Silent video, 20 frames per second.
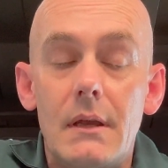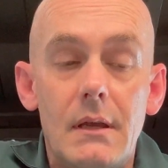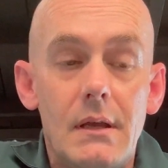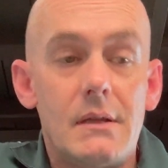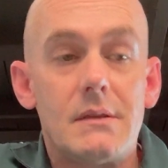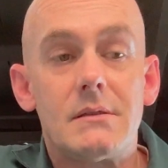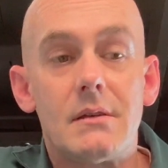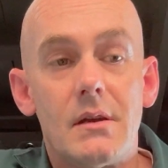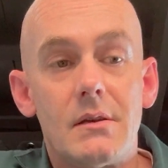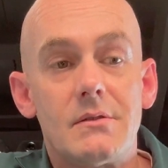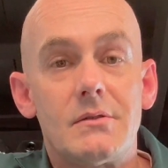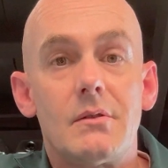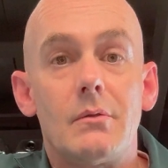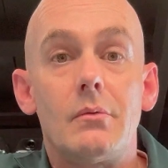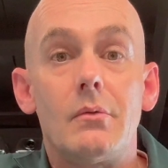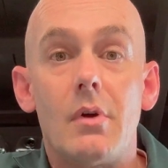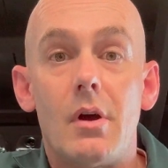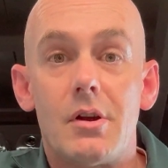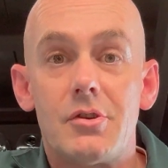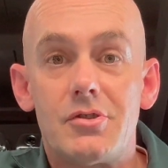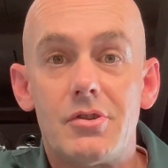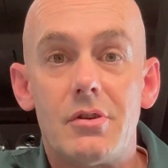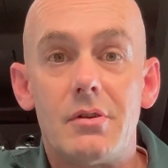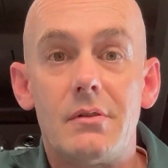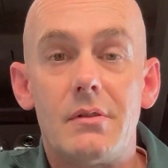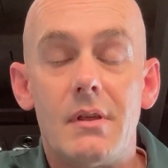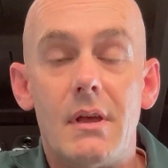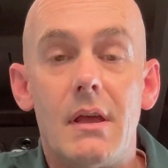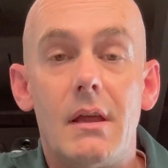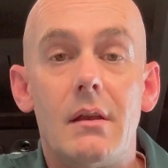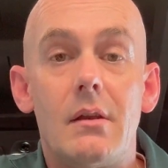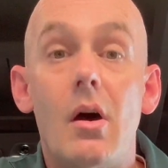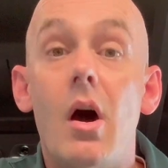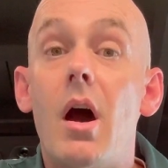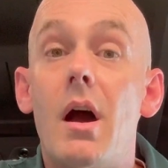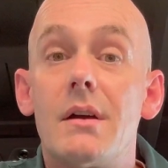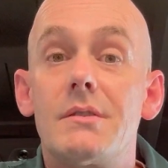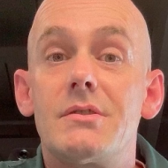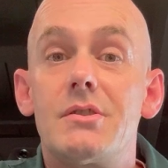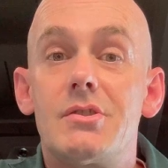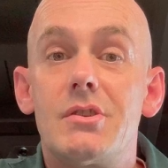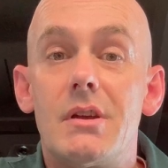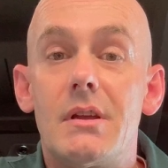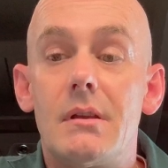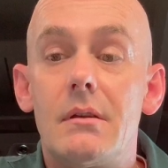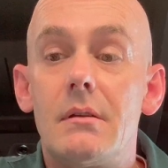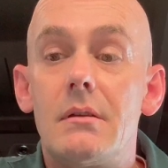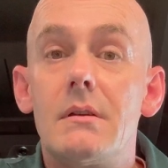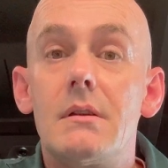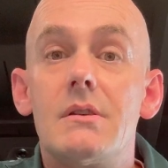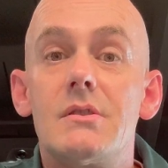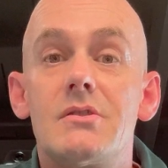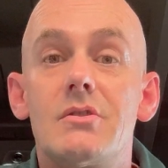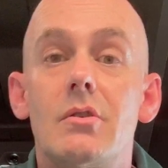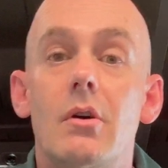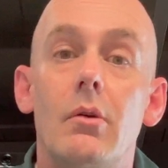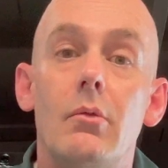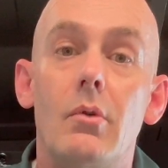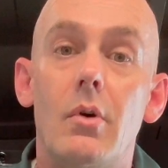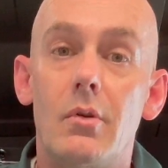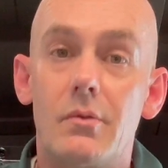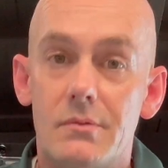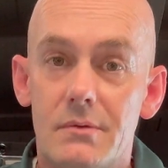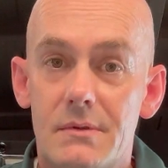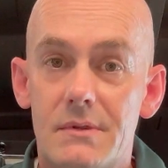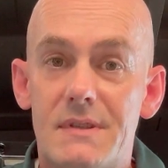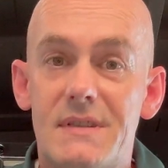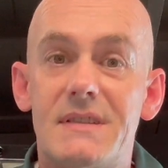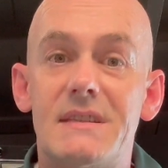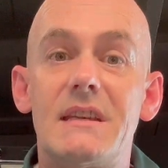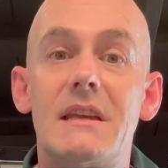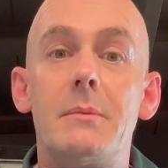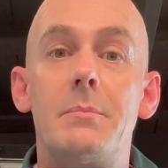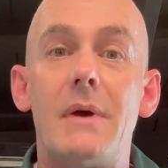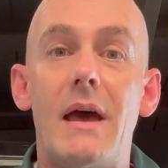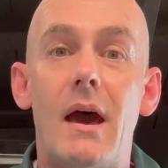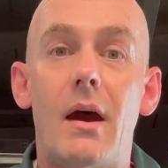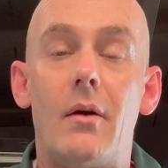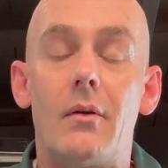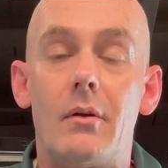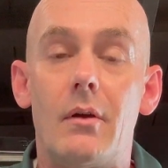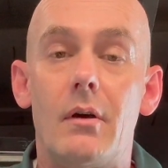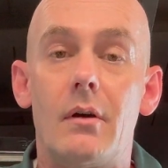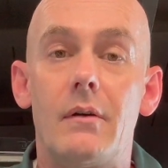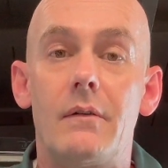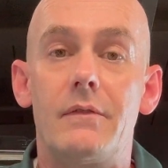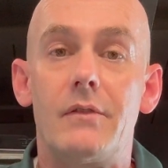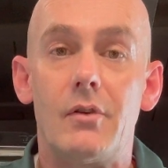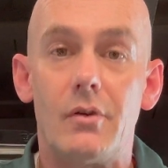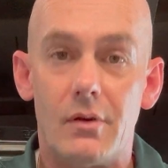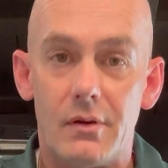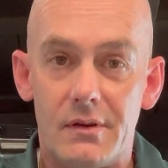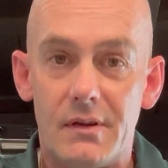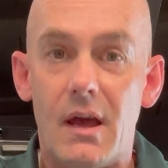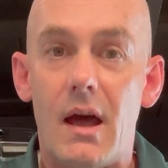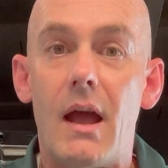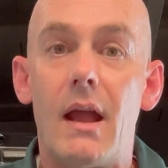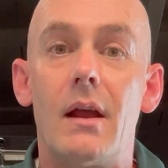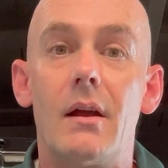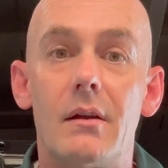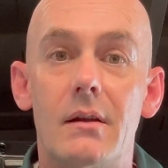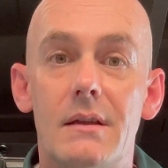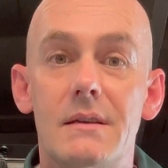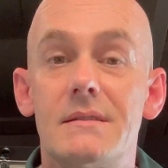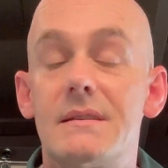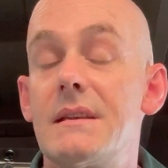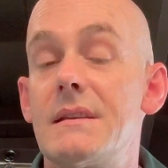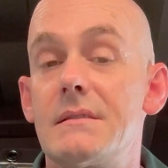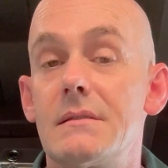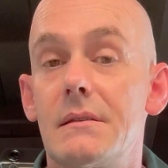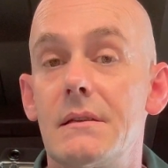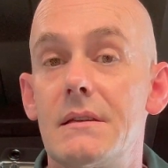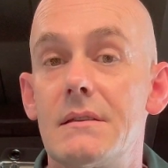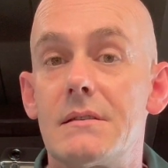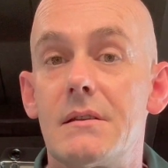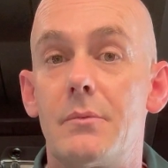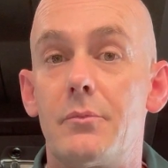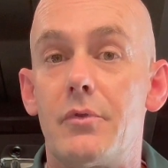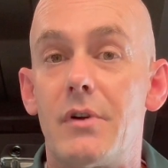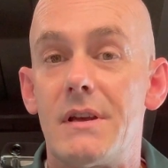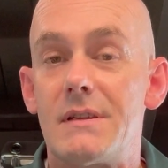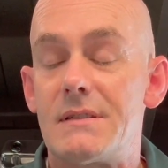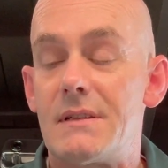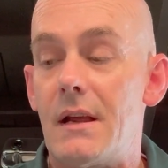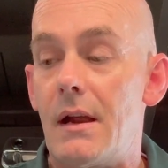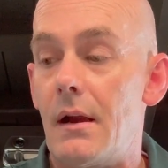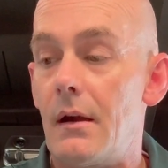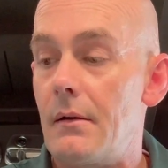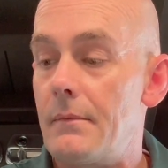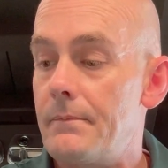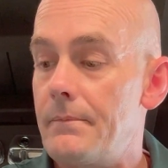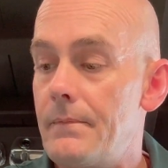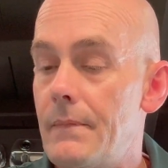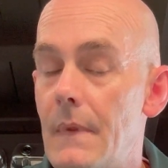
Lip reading: It's also larger than oxygen, so it won't seep out of your tire as easily as compressed air.